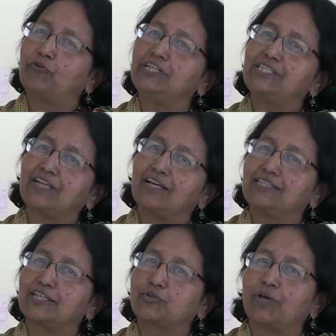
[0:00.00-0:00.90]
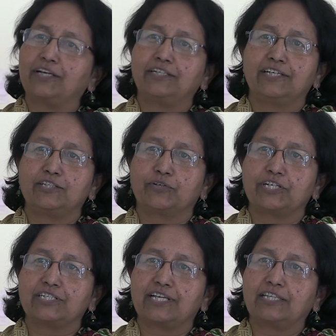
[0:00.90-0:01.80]
they start sexuality
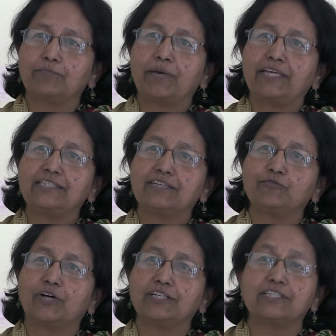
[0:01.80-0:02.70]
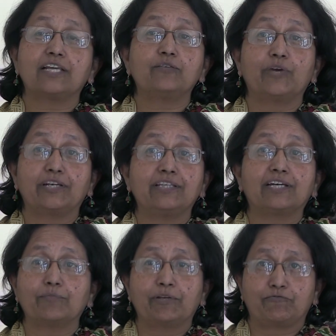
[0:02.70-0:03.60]
education, I think parents have to understand where are they
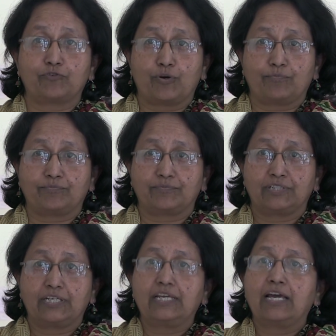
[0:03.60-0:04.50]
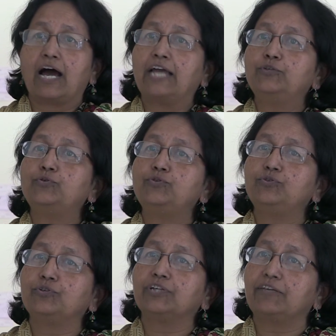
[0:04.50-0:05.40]
coming from. Are you
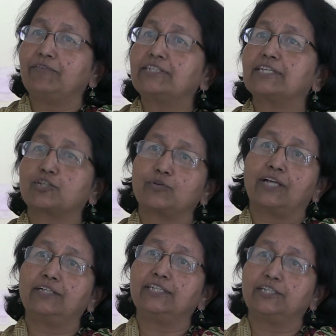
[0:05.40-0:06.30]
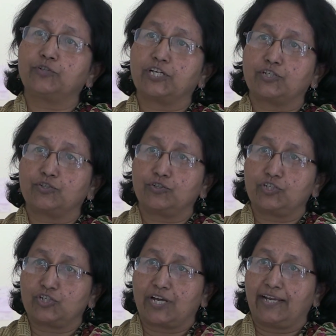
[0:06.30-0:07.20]
giving sexuality education to your
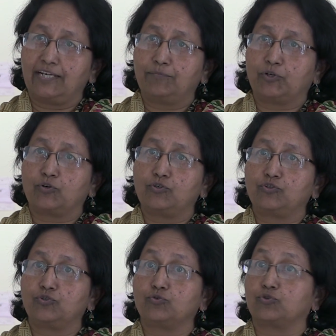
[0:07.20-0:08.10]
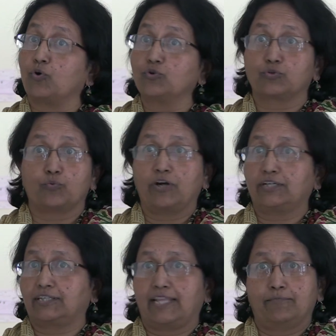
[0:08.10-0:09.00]
child because you don't
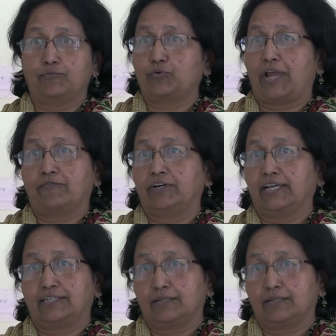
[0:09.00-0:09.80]
want them to ever get